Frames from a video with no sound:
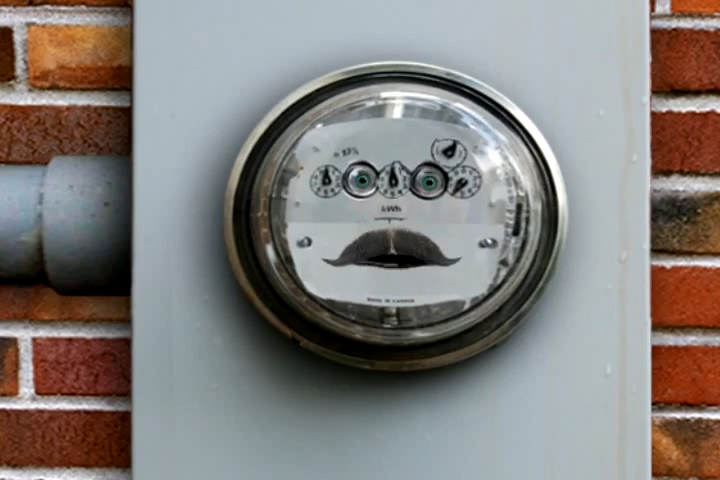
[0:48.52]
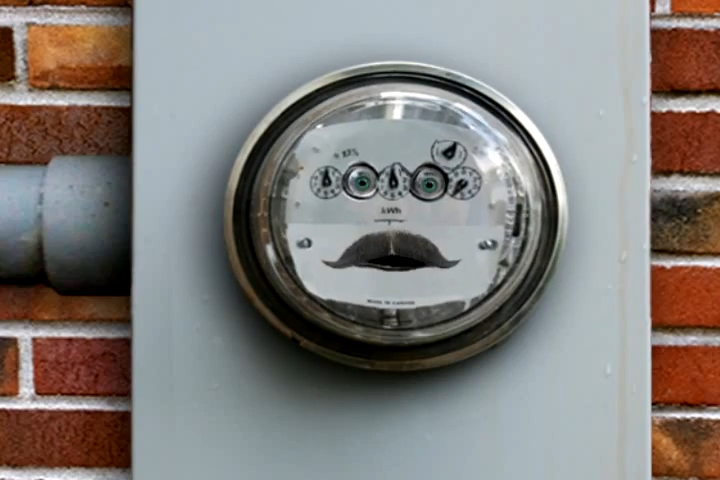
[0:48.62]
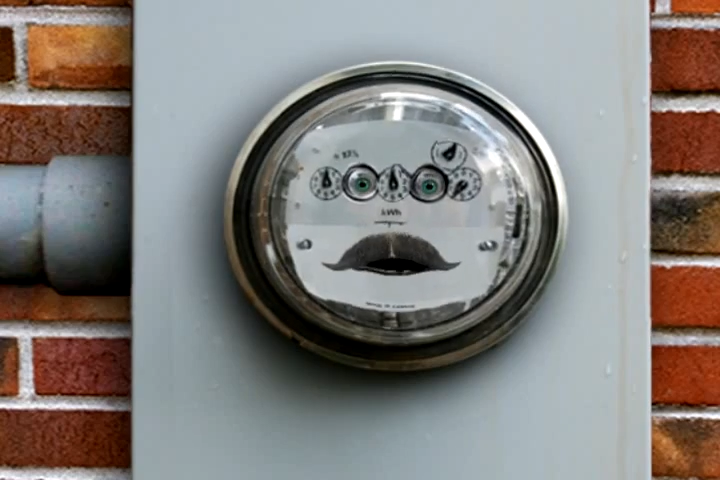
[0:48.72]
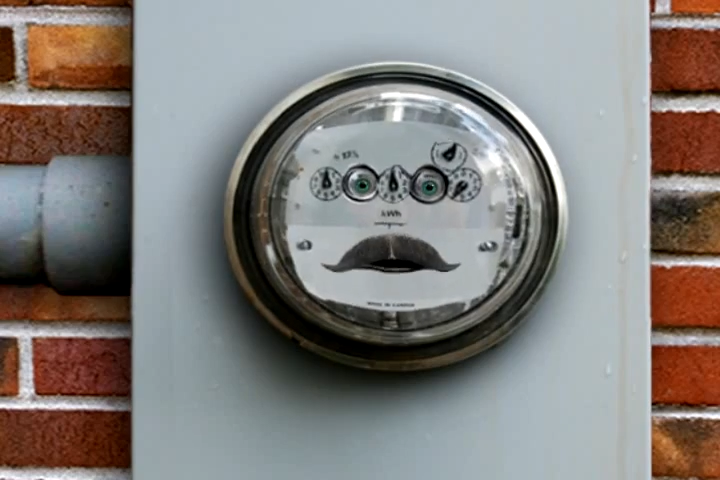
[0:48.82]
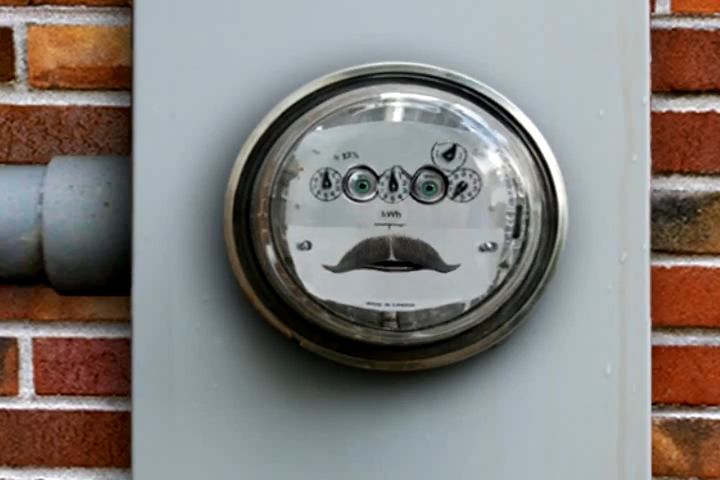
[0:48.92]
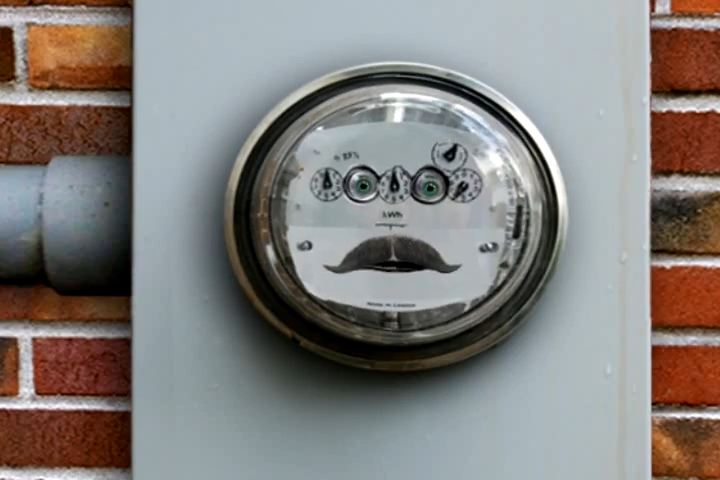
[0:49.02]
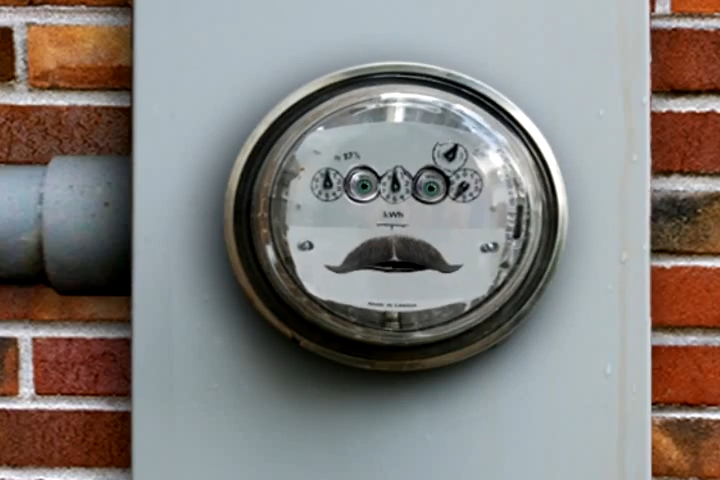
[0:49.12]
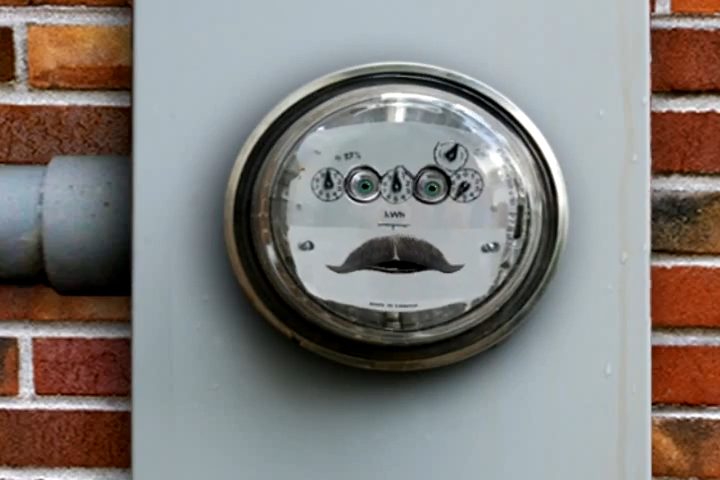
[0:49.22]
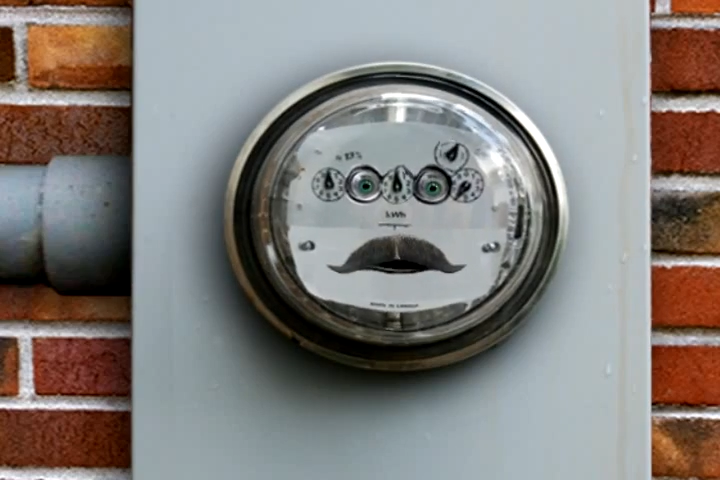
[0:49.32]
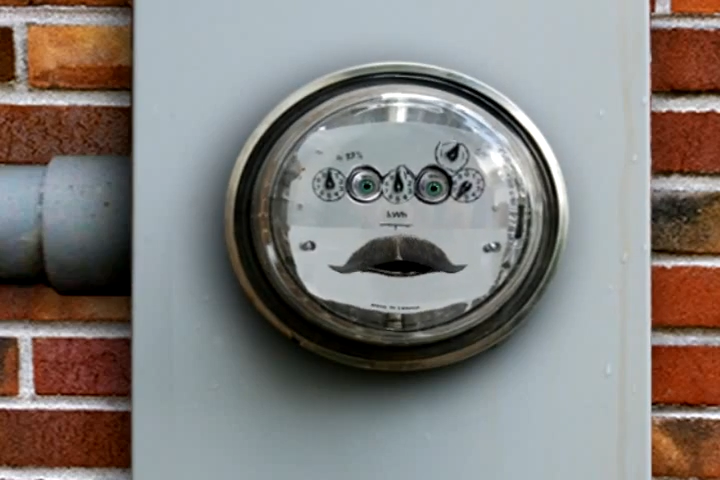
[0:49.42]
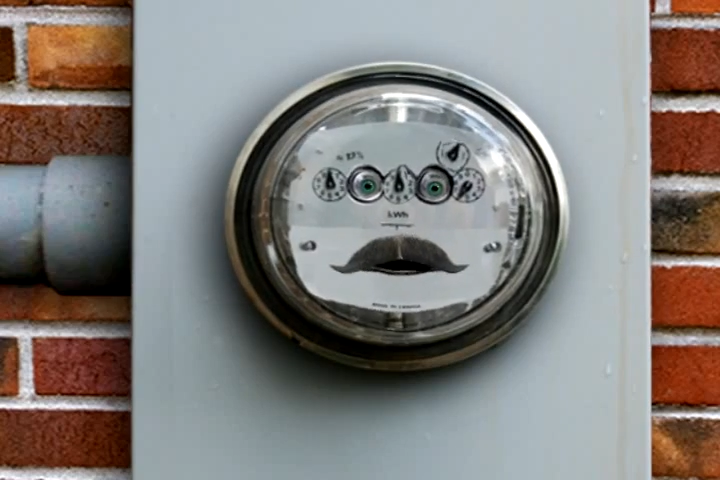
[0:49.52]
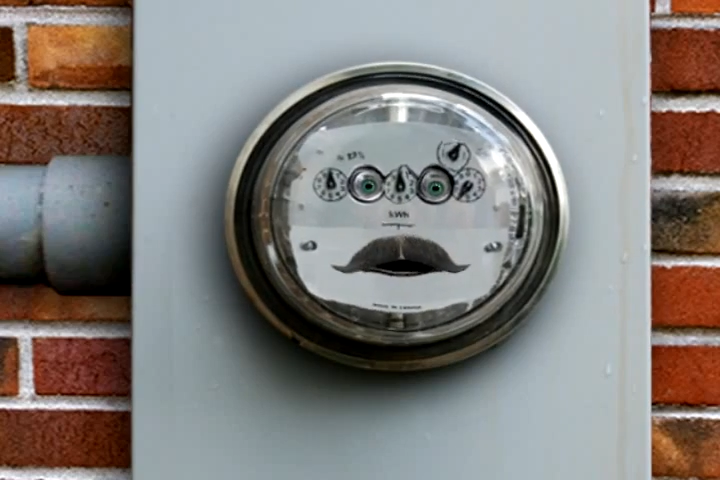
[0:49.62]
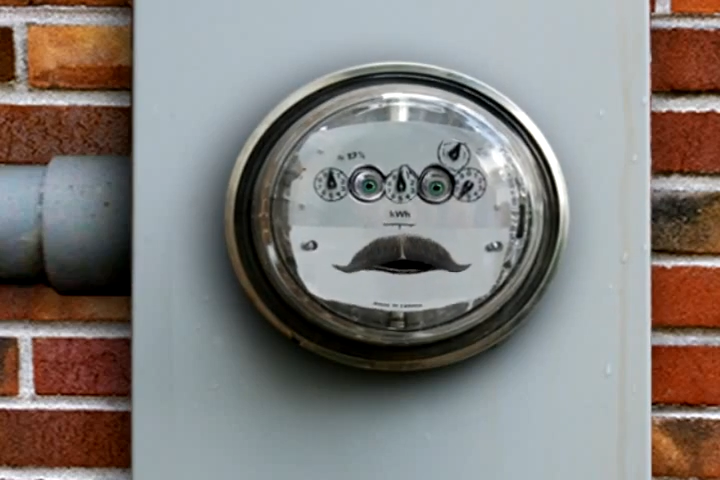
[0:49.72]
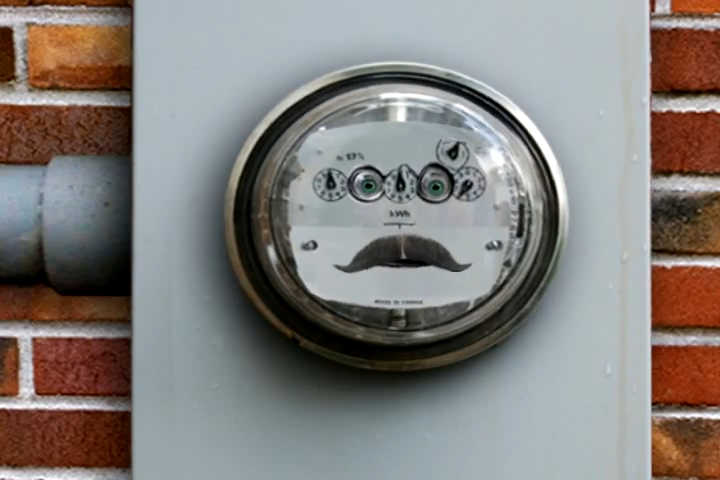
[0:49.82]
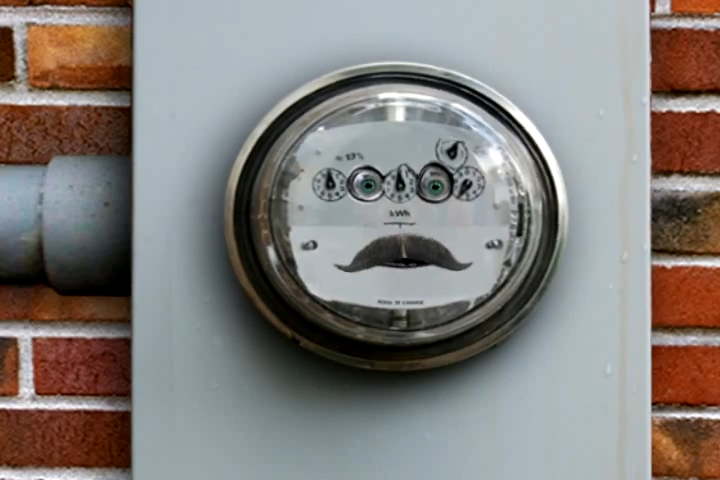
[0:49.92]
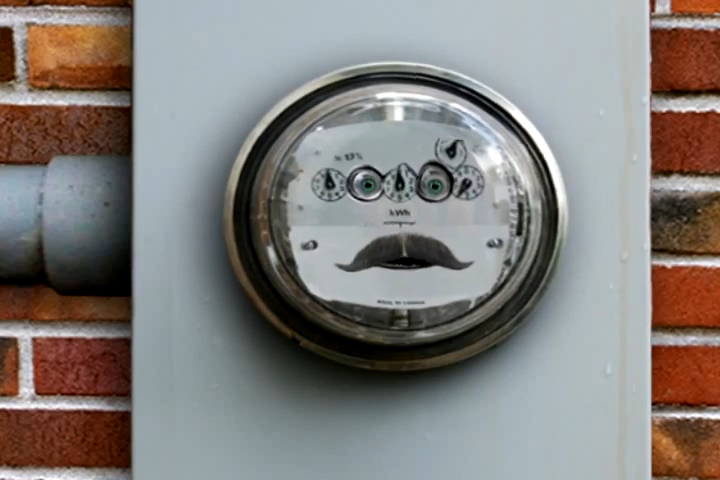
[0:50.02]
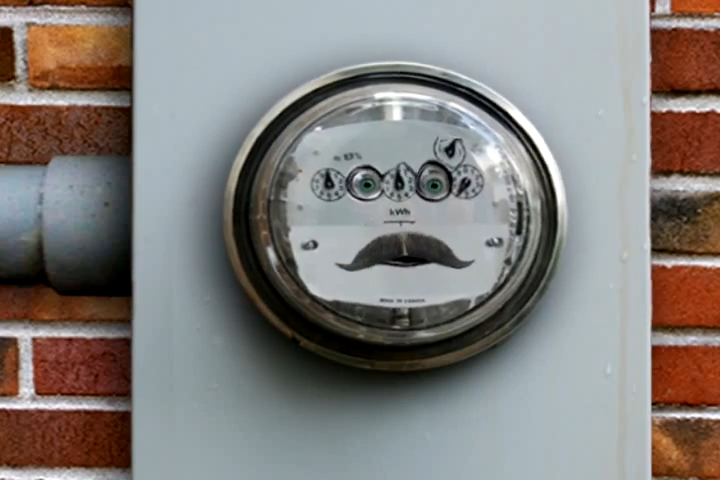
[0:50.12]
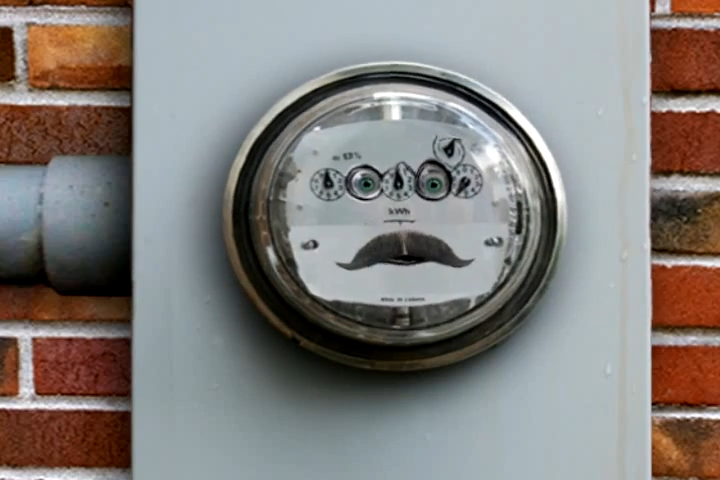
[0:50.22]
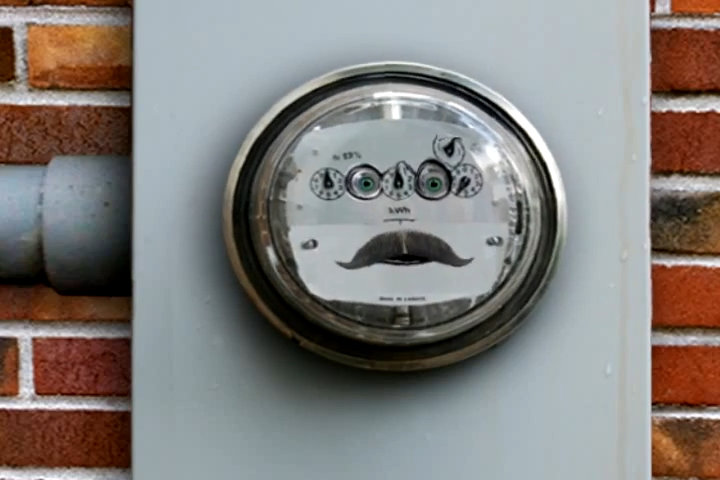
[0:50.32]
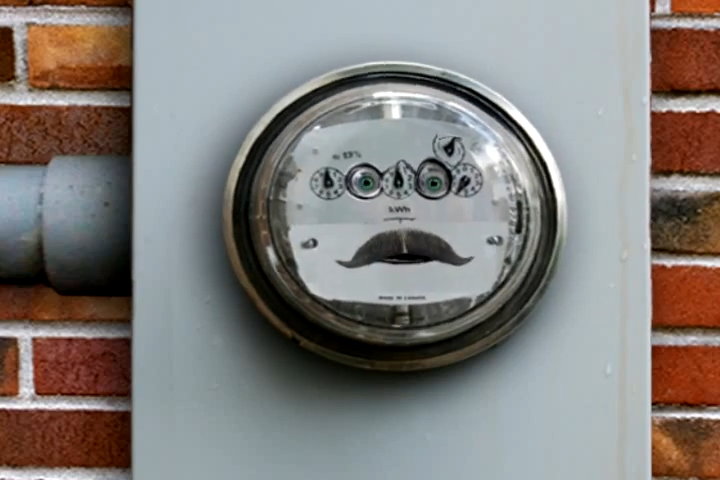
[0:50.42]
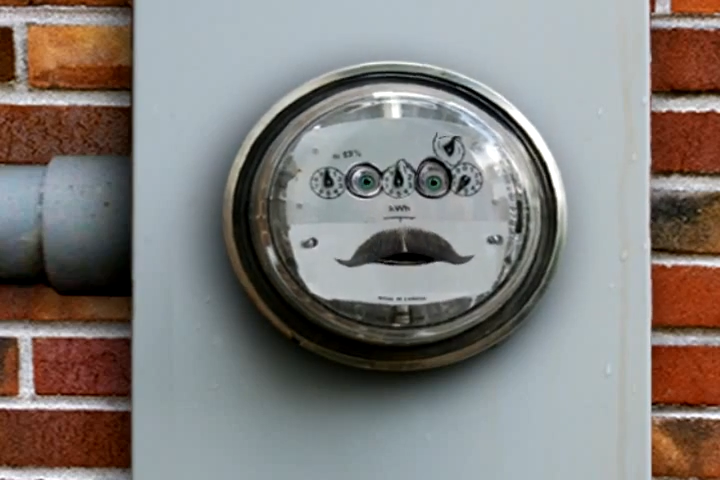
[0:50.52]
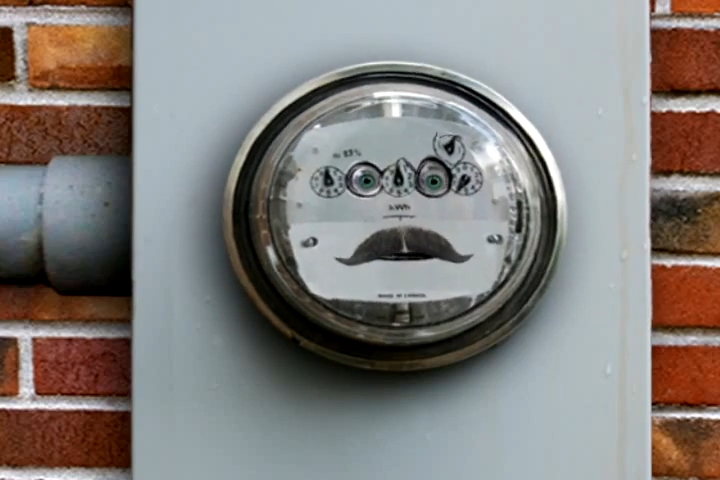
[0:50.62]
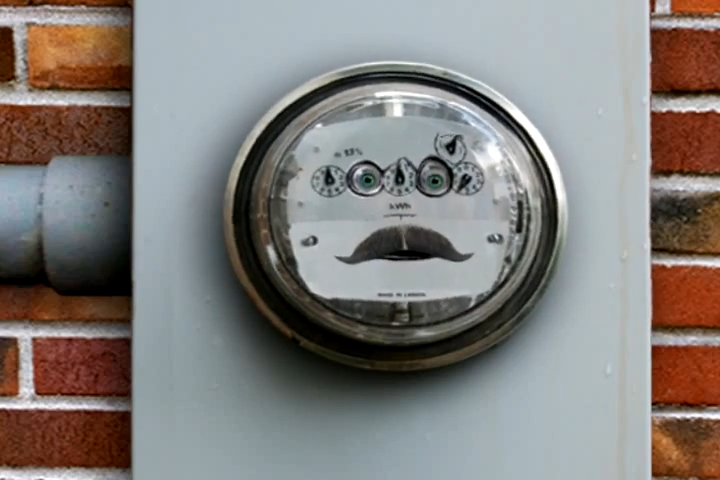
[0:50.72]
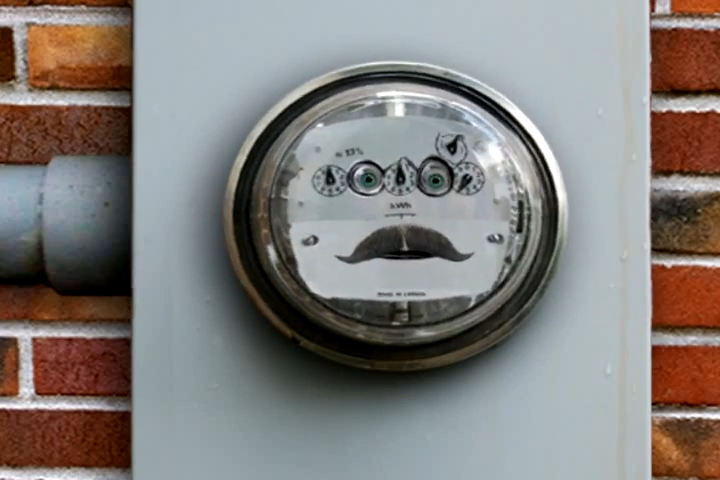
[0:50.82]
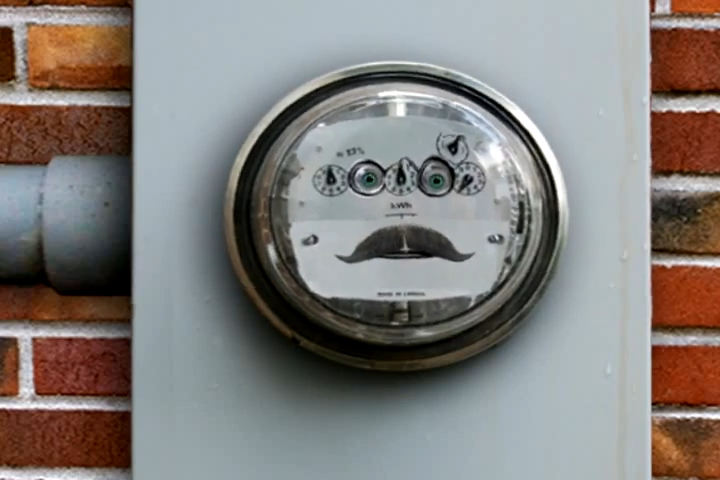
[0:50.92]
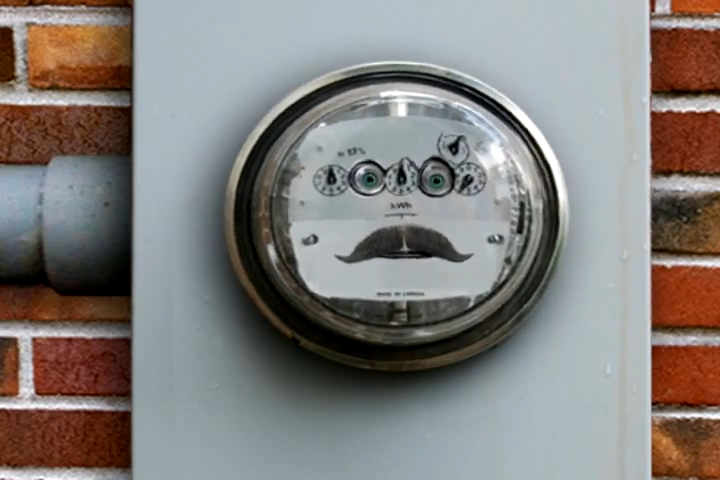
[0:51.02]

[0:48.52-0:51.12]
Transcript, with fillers: well, I get a real workout.